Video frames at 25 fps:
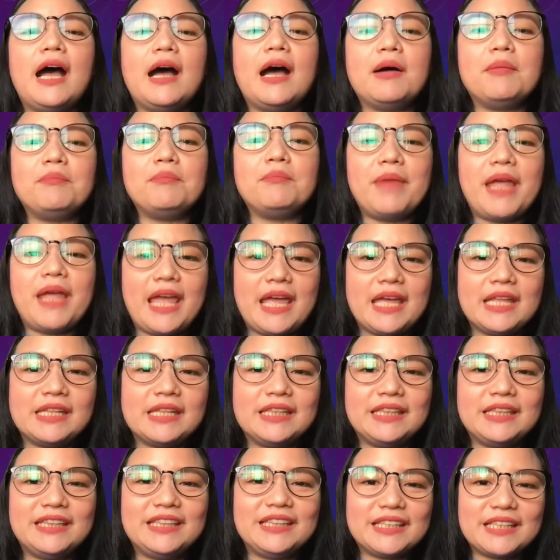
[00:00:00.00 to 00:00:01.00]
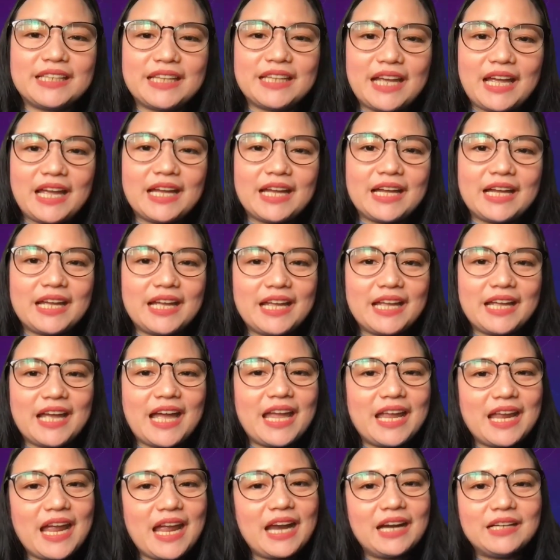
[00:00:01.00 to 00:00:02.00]
And
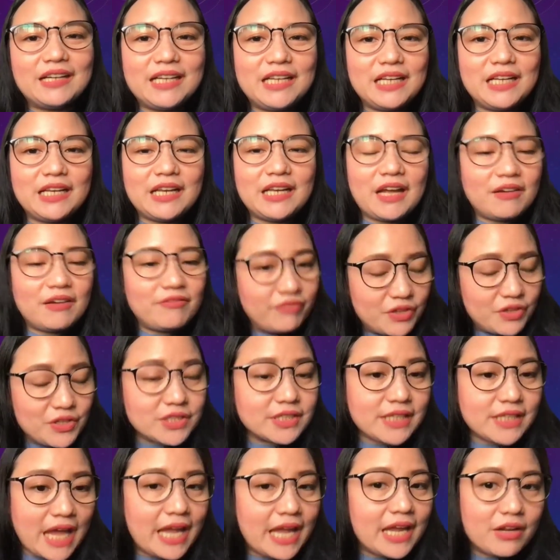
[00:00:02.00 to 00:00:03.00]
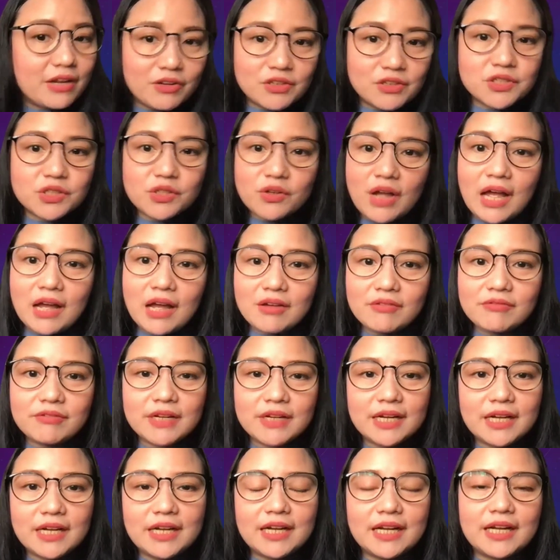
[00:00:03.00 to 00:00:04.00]
I really love because I also have
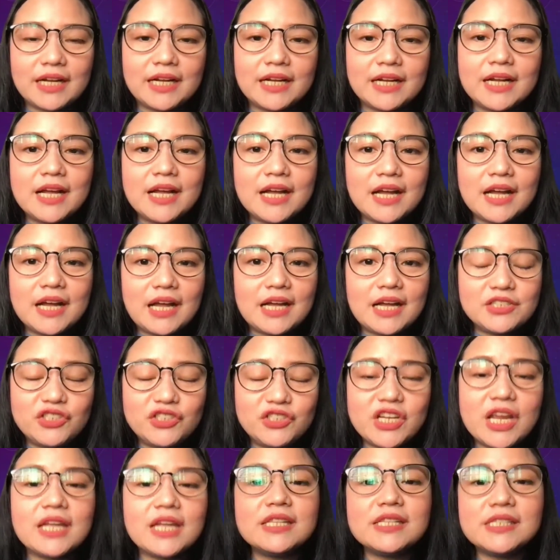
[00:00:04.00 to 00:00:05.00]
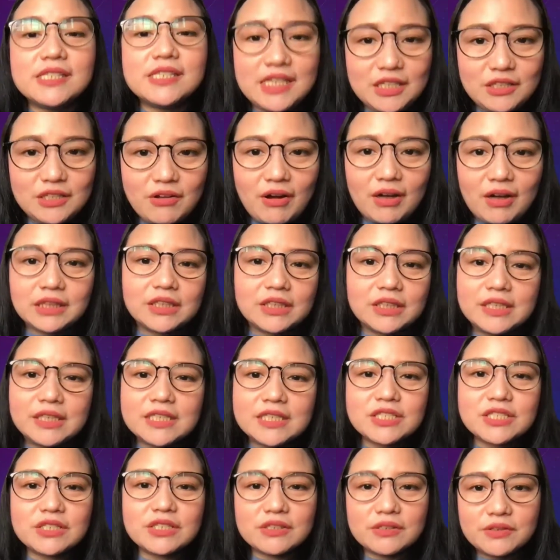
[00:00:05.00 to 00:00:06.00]
a Gen Z
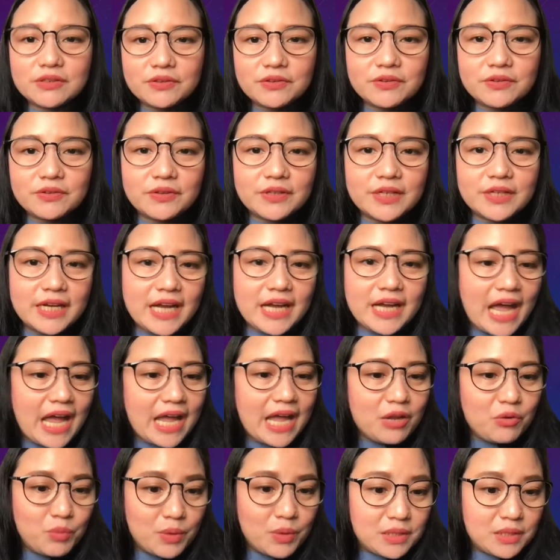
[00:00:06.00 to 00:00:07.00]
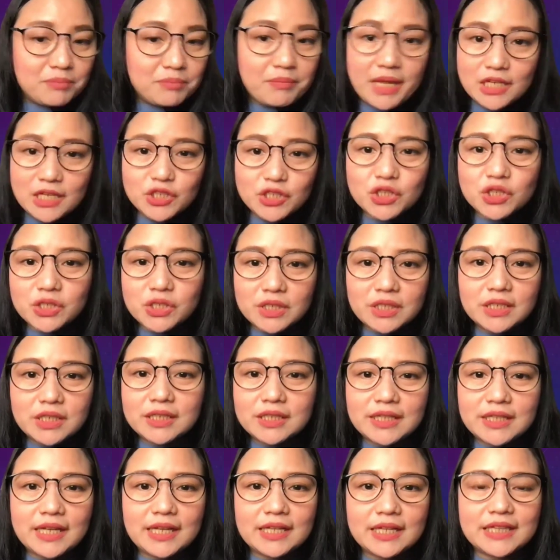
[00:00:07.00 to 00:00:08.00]
daughter, so I will make
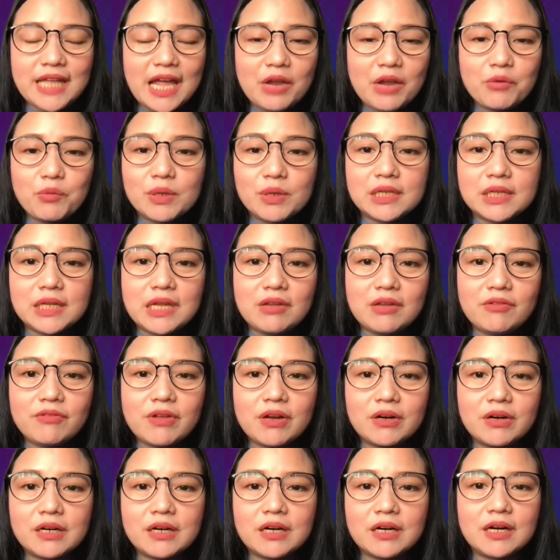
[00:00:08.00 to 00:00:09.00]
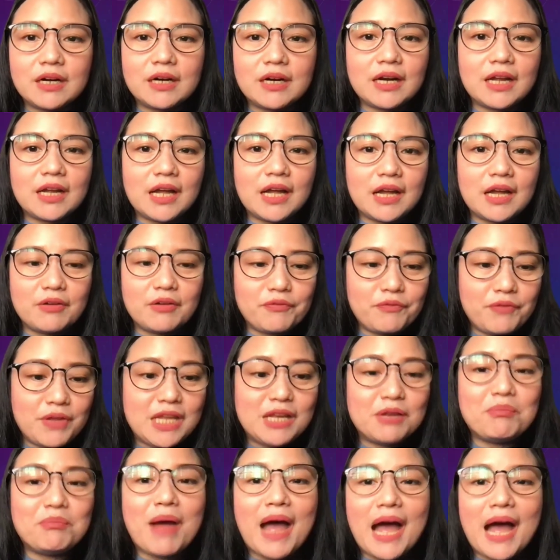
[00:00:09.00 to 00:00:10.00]
sure that I will give her
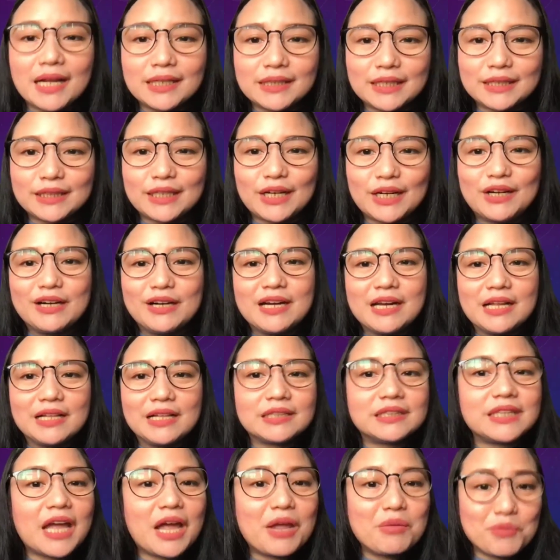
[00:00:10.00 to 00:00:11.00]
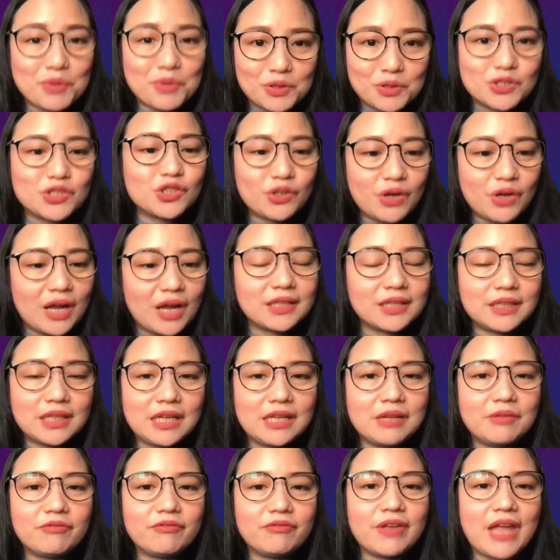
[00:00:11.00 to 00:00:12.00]
feedback that are real time,
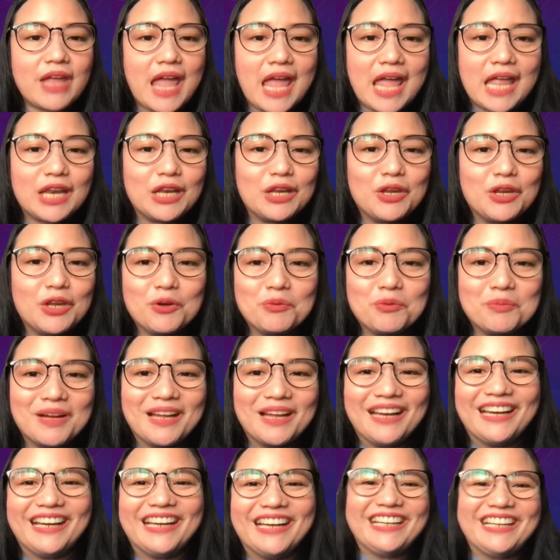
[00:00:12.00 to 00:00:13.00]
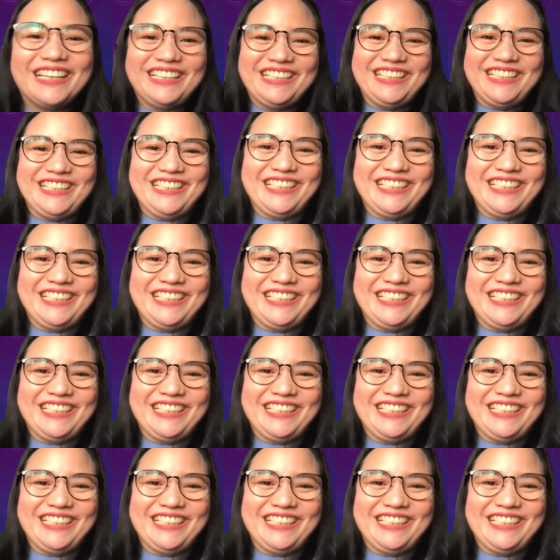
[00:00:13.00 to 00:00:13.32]
constructive, and human.